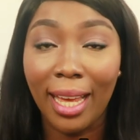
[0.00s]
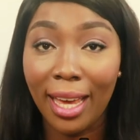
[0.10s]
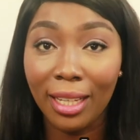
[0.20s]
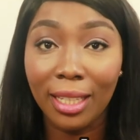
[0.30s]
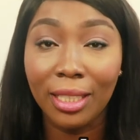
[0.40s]

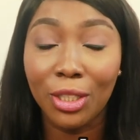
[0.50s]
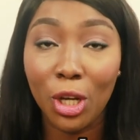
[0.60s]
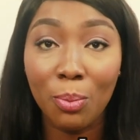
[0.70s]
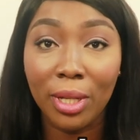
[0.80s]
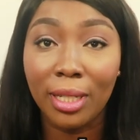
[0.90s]
in
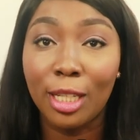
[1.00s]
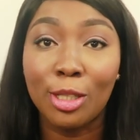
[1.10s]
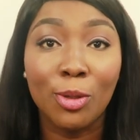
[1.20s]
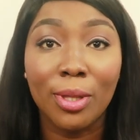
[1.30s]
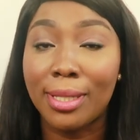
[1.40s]
German
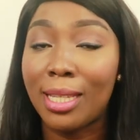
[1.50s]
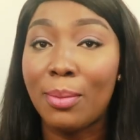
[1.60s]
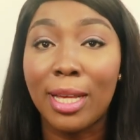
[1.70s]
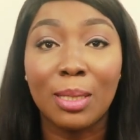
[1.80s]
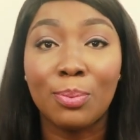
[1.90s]
is not the
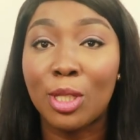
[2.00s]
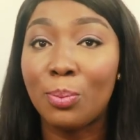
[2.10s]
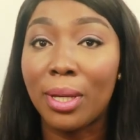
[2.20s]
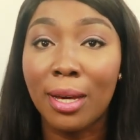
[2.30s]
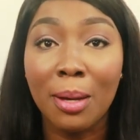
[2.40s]
same as to
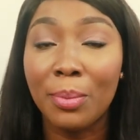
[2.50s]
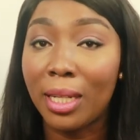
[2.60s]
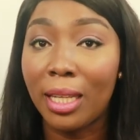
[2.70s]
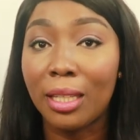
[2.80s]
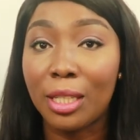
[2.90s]
become
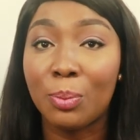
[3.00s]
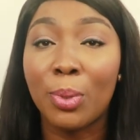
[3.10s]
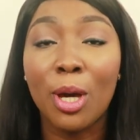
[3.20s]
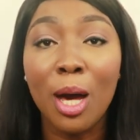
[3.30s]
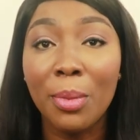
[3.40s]
in English.
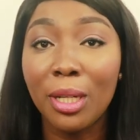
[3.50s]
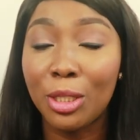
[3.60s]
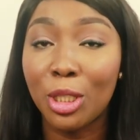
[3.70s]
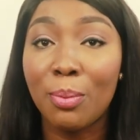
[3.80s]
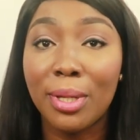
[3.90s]
Bekommen in
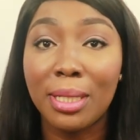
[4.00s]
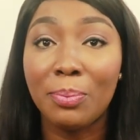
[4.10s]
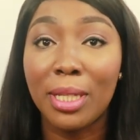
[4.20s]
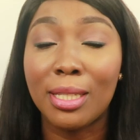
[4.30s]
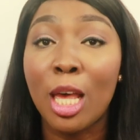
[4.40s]
German
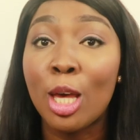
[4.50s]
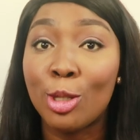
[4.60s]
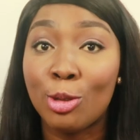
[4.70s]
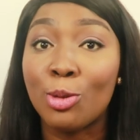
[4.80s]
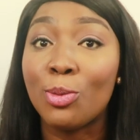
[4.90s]
means
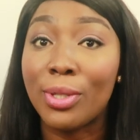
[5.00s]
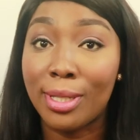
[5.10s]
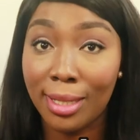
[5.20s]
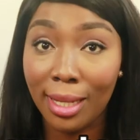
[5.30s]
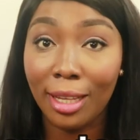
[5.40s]
to
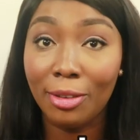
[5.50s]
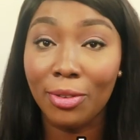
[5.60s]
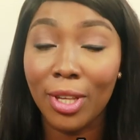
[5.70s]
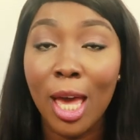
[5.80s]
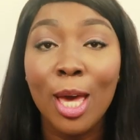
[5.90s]
receive.
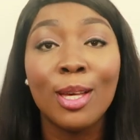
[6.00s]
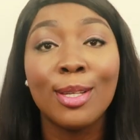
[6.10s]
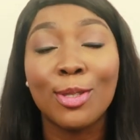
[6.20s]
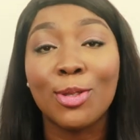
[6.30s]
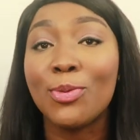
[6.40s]

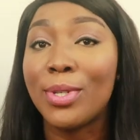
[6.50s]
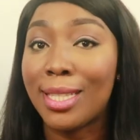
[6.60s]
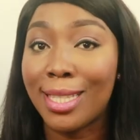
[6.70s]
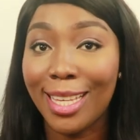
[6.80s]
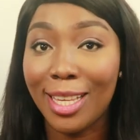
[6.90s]
To
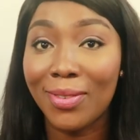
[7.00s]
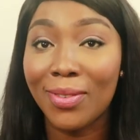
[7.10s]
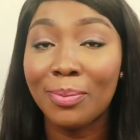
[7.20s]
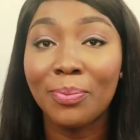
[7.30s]
receive.